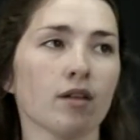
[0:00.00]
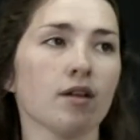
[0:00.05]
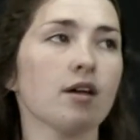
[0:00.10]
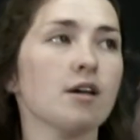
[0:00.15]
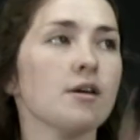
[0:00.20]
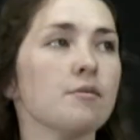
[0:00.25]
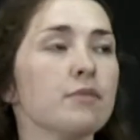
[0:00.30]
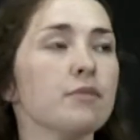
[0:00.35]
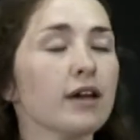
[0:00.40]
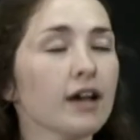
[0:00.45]

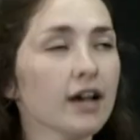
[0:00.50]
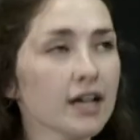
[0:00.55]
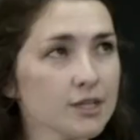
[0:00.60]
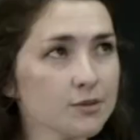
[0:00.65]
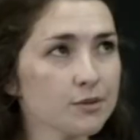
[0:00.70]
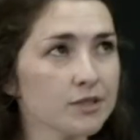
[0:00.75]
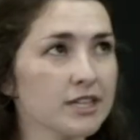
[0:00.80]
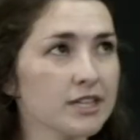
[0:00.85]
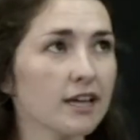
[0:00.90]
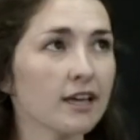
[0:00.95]
Because we're
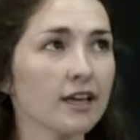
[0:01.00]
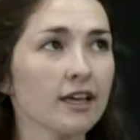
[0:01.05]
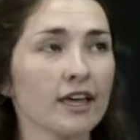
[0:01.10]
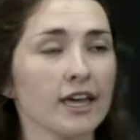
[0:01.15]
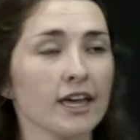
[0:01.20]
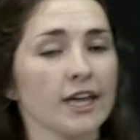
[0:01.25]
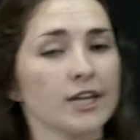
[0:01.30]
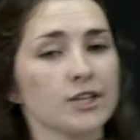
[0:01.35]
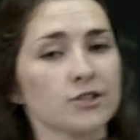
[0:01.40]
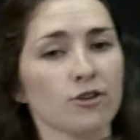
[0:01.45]
taking
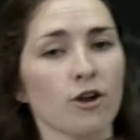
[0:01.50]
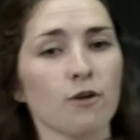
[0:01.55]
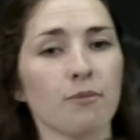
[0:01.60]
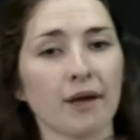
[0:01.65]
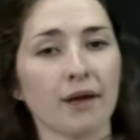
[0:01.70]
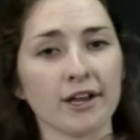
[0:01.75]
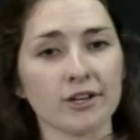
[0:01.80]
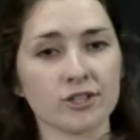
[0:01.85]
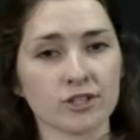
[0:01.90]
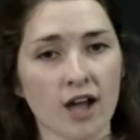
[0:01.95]
each row by
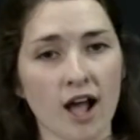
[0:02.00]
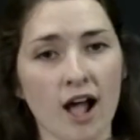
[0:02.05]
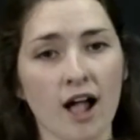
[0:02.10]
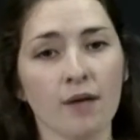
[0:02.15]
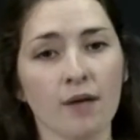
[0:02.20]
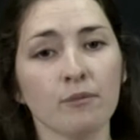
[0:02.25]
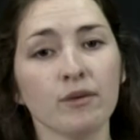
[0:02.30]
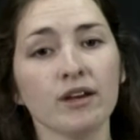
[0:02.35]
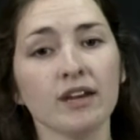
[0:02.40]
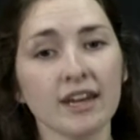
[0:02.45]
each column,
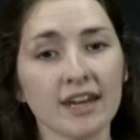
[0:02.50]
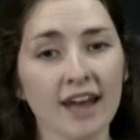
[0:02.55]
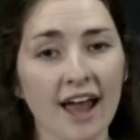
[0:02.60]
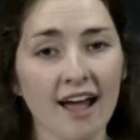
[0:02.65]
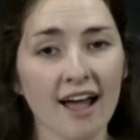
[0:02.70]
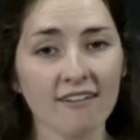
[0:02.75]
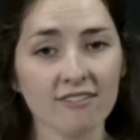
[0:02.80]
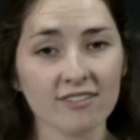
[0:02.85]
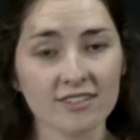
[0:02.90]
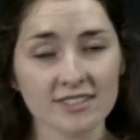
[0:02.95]
we need to have
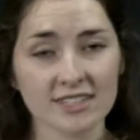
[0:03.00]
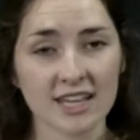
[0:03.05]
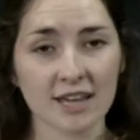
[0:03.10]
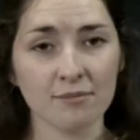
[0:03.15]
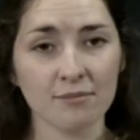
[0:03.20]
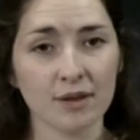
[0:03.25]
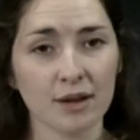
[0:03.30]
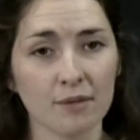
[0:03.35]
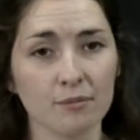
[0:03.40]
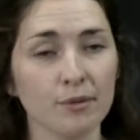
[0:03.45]
the same
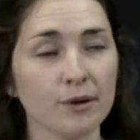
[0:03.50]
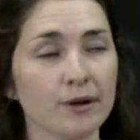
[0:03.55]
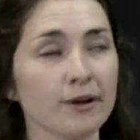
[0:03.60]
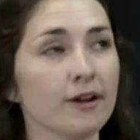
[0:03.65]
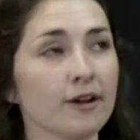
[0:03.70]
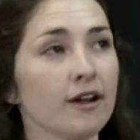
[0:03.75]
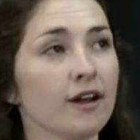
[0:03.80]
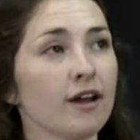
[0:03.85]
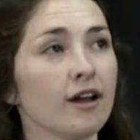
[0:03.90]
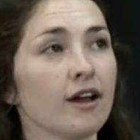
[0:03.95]
number
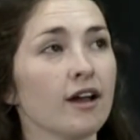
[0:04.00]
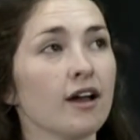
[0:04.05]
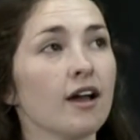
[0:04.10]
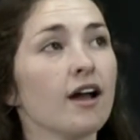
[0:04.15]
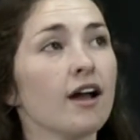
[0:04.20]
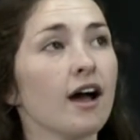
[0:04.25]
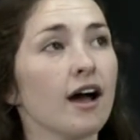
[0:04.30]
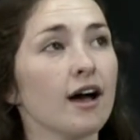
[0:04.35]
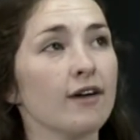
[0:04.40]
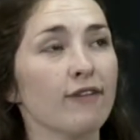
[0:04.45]

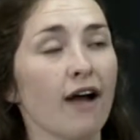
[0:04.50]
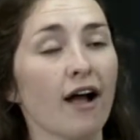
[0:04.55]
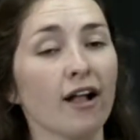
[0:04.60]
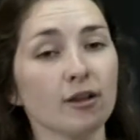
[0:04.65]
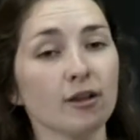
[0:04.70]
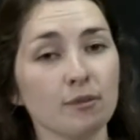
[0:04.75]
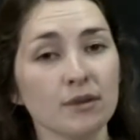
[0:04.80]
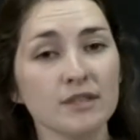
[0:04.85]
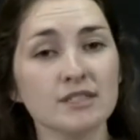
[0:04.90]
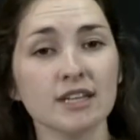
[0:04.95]
of
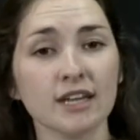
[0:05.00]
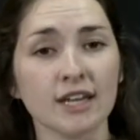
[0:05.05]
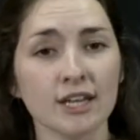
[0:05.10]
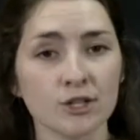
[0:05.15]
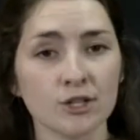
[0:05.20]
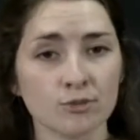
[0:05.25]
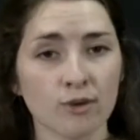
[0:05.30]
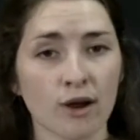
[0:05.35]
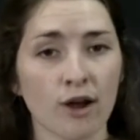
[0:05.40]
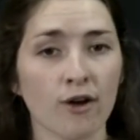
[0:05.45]
elements in each
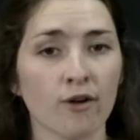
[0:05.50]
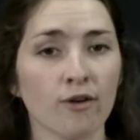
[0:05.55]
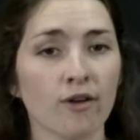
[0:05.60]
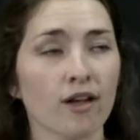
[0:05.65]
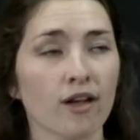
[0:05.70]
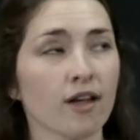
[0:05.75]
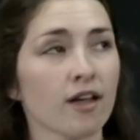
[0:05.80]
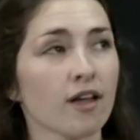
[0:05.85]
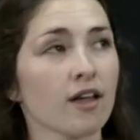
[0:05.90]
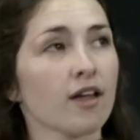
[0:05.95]
row
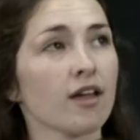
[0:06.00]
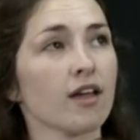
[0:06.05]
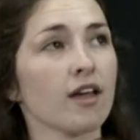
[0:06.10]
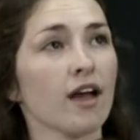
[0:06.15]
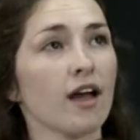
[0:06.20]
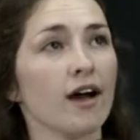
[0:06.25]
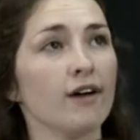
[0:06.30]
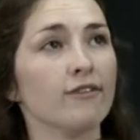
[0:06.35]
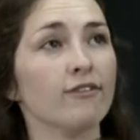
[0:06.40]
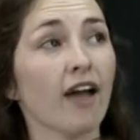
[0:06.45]

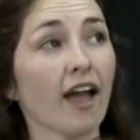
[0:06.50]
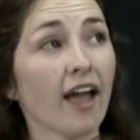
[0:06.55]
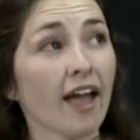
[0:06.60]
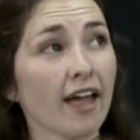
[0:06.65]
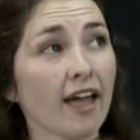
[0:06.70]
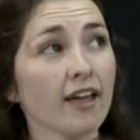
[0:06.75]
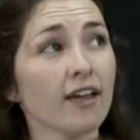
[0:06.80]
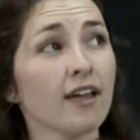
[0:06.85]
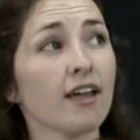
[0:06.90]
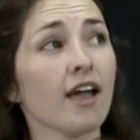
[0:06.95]
of A
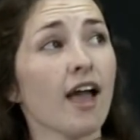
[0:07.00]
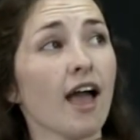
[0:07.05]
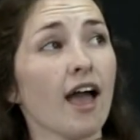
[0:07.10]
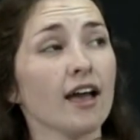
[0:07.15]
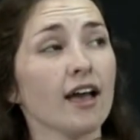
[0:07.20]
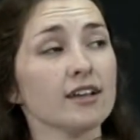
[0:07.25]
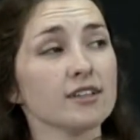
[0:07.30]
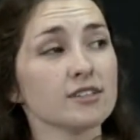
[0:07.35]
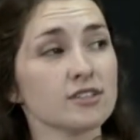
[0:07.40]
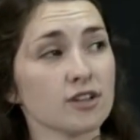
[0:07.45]

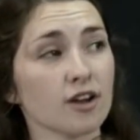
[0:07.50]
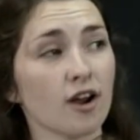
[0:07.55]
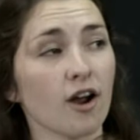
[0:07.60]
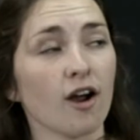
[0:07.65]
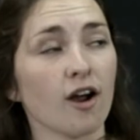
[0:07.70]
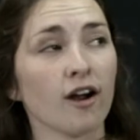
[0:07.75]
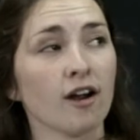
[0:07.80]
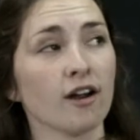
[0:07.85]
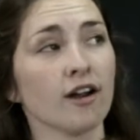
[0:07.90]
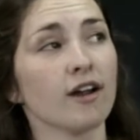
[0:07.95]
as there
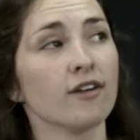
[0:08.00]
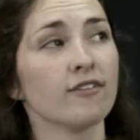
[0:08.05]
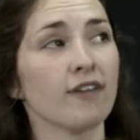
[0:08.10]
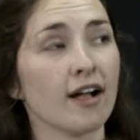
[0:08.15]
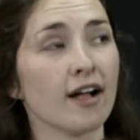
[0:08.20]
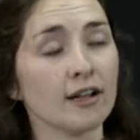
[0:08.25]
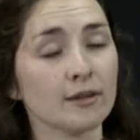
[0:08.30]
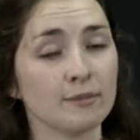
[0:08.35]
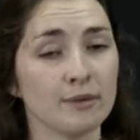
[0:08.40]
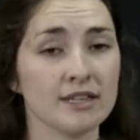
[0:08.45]
are of
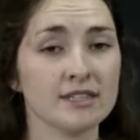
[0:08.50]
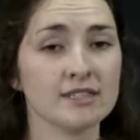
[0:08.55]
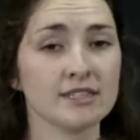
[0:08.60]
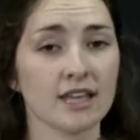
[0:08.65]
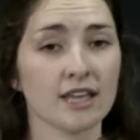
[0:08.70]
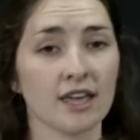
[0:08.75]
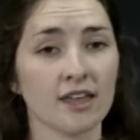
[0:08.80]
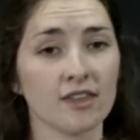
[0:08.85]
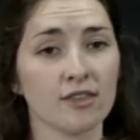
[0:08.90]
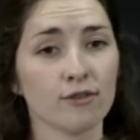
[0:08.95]
elements
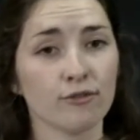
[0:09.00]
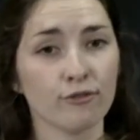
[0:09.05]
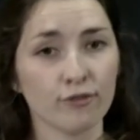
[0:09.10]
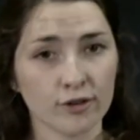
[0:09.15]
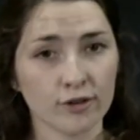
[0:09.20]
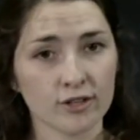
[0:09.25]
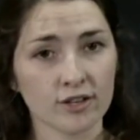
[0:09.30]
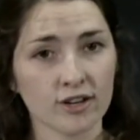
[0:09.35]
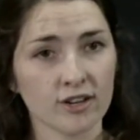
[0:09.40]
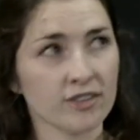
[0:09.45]
in
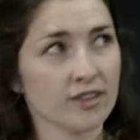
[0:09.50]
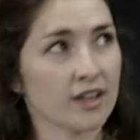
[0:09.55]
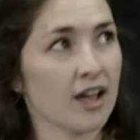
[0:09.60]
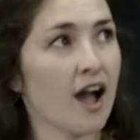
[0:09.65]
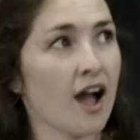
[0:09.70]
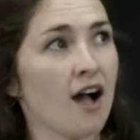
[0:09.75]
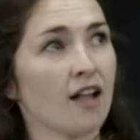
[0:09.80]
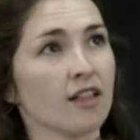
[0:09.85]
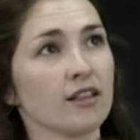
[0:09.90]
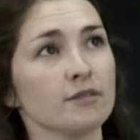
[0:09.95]
the
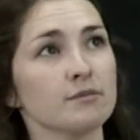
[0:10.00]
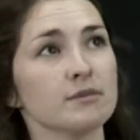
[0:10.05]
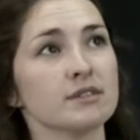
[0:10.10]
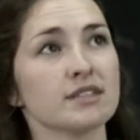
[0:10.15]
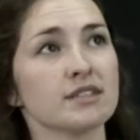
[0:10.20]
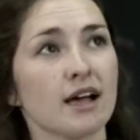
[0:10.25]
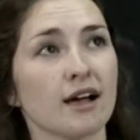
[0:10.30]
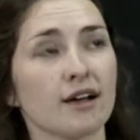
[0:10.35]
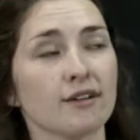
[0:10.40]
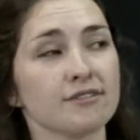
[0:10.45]
columns
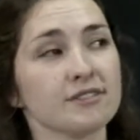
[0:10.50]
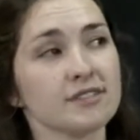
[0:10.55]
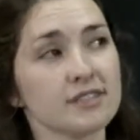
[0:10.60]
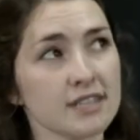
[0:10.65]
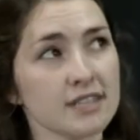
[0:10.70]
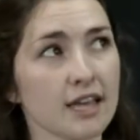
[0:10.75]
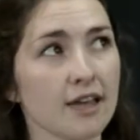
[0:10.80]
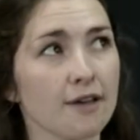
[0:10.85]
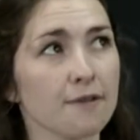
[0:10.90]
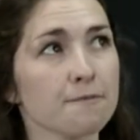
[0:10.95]
of C.